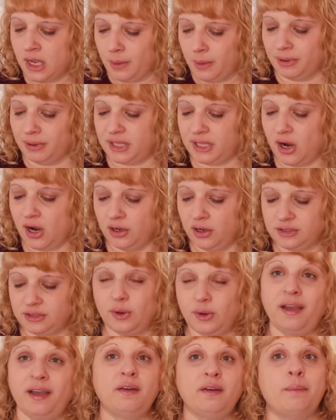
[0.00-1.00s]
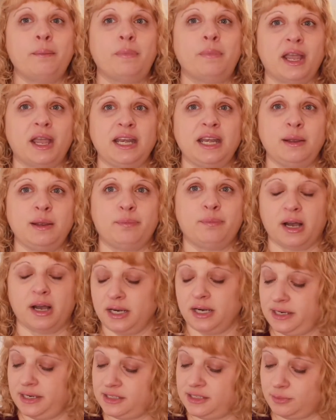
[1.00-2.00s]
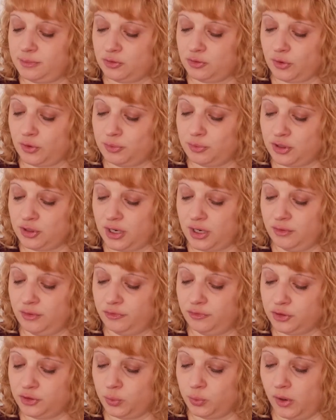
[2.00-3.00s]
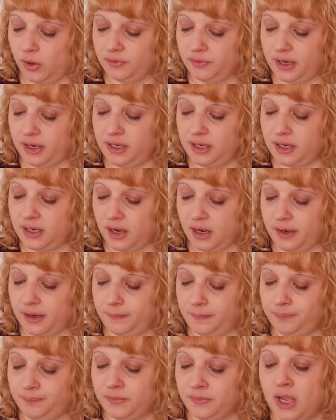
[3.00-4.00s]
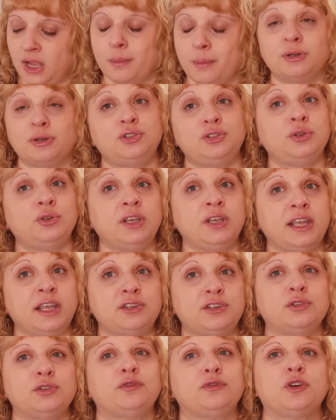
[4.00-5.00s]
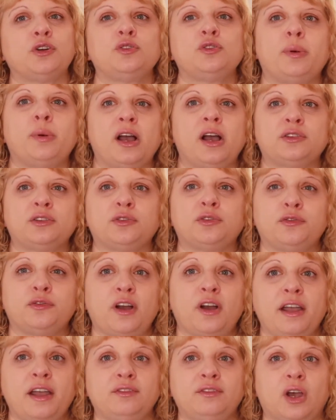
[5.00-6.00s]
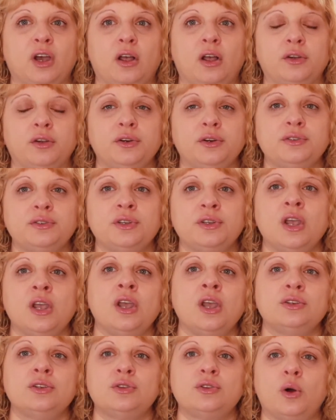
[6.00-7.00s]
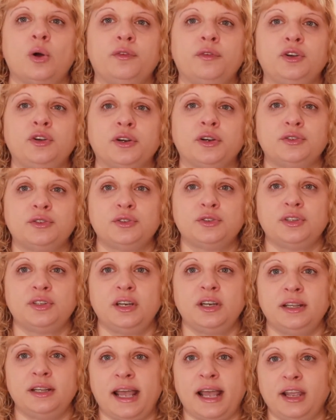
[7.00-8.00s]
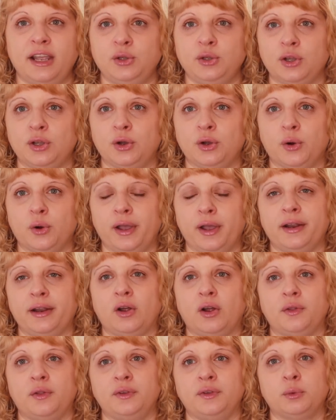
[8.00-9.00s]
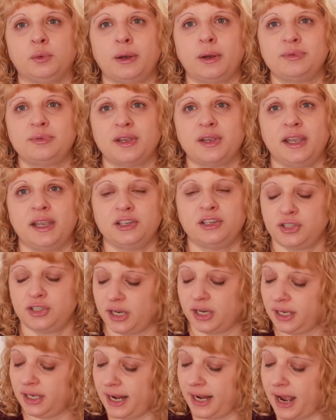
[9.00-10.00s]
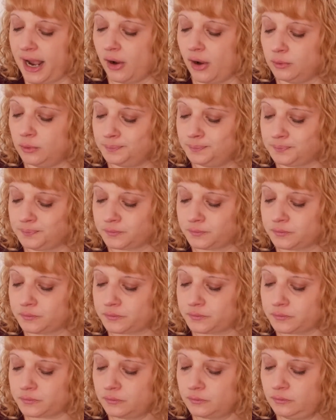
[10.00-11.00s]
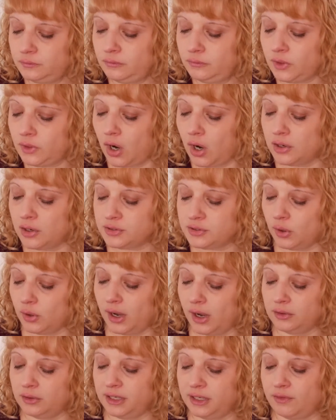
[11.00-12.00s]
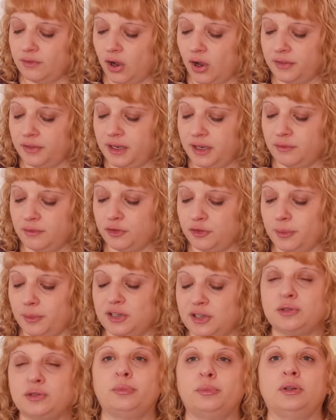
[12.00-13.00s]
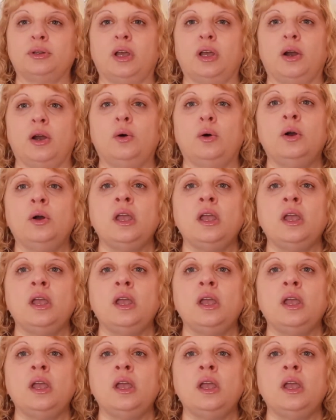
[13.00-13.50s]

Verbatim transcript: But they also have a Mighty Body subscription for twelve ninety-nine, but you can get your first box for five dollars. So if you're interested in that, you can go ahead on their website and check it out. Also, I'll leave all the information below.